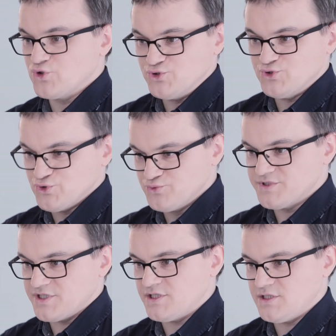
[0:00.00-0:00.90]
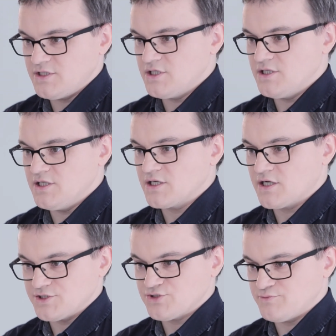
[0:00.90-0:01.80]
consume the
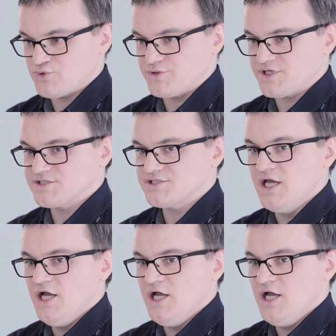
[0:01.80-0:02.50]
cultural products.